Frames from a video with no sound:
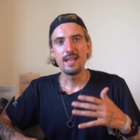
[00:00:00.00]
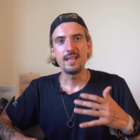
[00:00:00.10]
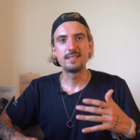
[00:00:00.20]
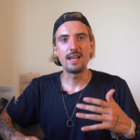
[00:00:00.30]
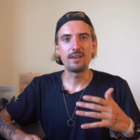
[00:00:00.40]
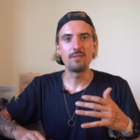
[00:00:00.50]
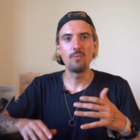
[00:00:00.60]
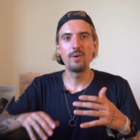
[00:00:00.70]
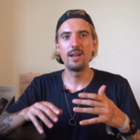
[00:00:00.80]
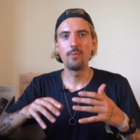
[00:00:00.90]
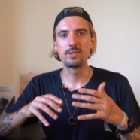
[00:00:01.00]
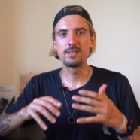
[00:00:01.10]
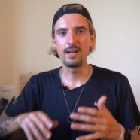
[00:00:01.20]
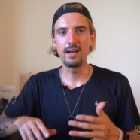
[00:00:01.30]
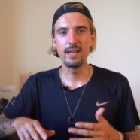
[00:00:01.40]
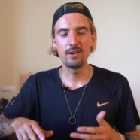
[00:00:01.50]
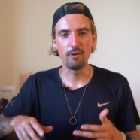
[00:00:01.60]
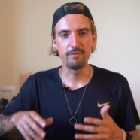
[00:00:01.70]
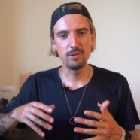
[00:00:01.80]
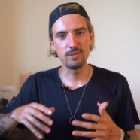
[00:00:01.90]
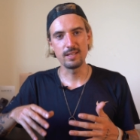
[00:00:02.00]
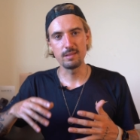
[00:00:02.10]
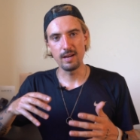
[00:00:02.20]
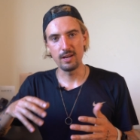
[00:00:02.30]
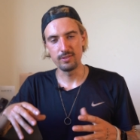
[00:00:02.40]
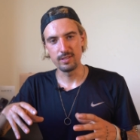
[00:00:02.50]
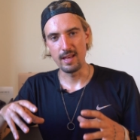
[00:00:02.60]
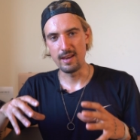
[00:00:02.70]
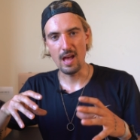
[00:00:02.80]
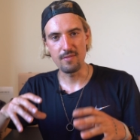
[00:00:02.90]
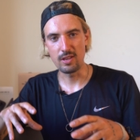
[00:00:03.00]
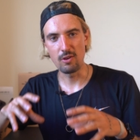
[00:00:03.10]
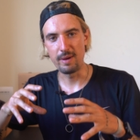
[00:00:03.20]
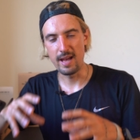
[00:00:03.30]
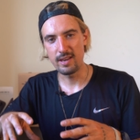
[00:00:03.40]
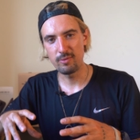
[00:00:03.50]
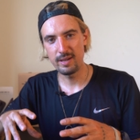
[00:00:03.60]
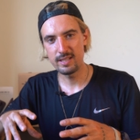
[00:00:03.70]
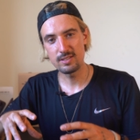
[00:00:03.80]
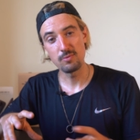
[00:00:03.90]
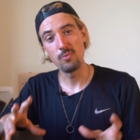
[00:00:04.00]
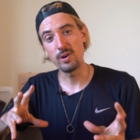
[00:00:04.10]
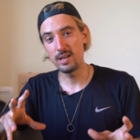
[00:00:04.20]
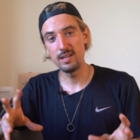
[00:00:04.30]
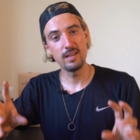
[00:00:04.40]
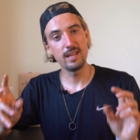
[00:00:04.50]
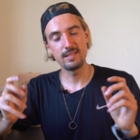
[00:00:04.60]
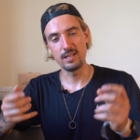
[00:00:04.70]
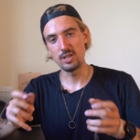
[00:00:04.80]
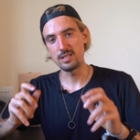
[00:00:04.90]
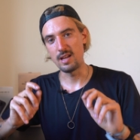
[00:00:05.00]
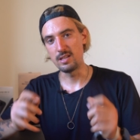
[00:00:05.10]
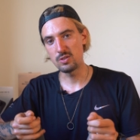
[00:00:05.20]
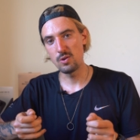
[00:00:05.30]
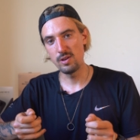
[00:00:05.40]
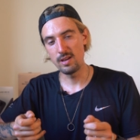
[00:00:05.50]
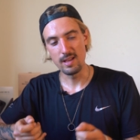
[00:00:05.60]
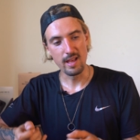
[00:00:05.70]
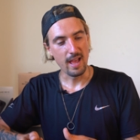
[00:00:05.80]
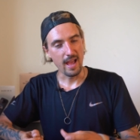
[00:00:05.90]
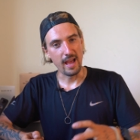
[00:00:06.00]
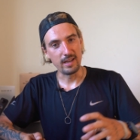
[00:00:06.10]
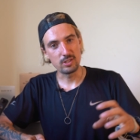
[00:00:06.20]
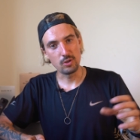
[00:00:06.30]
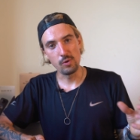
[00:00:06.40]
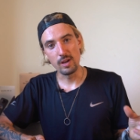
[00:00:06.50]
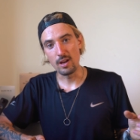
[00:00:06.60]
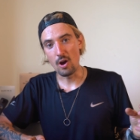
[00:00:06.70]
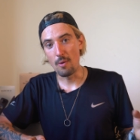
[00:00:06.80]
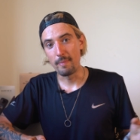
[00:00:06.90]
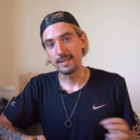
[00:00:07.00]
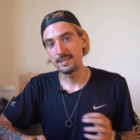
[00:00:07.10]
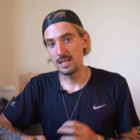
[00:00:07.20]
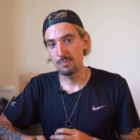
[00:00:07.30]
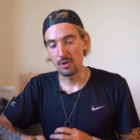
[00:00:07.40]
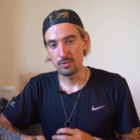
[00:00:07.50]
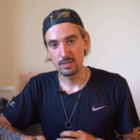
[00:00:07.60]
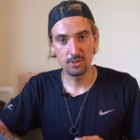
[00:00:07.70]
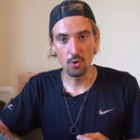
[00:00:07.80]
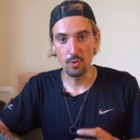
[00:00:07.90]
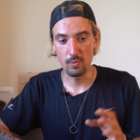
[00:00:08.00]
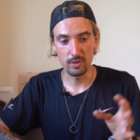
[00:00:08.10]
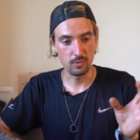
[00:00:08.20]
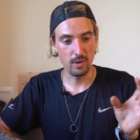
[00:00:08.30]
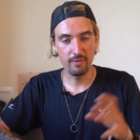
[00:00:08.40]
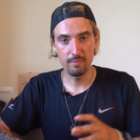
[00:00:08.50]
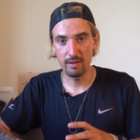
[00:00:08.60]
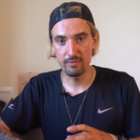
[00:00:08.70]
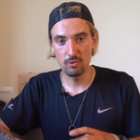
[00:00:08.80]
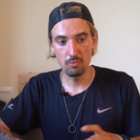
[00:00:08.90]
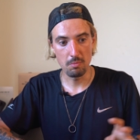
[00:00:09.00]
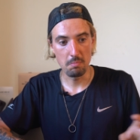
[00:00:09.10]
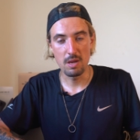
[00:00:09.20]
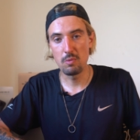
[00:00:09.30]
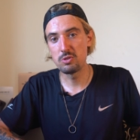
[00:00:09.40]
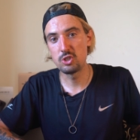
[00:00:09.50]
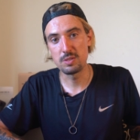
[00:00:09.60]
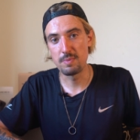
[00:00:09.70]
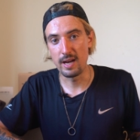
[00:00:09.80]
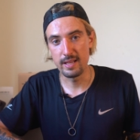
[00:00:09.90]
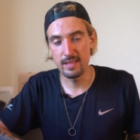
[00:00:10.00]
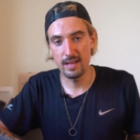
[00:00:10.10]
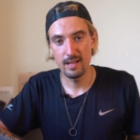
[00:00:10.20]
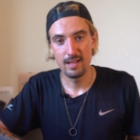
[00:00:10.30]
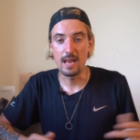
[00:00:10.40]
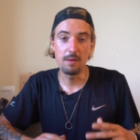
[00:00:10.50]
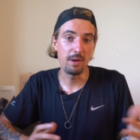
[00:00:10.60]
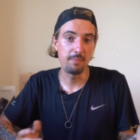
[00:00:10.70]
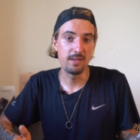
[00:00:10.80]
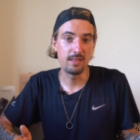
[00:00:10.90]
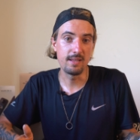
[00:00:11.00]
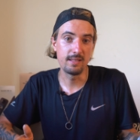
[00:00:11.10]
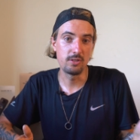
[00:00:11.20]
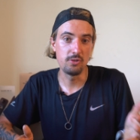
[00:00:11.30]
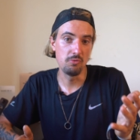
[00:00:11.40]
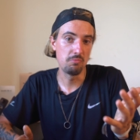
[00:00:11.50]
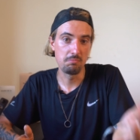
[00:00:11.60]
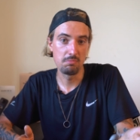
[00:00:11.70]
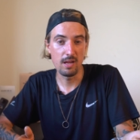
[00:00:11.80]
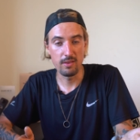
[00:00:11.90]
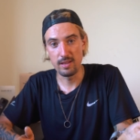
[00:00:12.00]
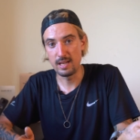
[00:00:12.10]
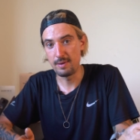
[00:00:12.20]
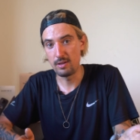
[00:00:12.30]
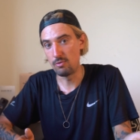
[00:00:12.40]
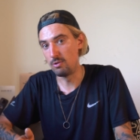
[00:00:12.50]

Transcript: is that when I was tired of using the mount and having it on my handlebars, what I did is I just unscrewed it and screwed it on my seat post. So it was away from my view, it was just behind there, and it might be a thing that you can think about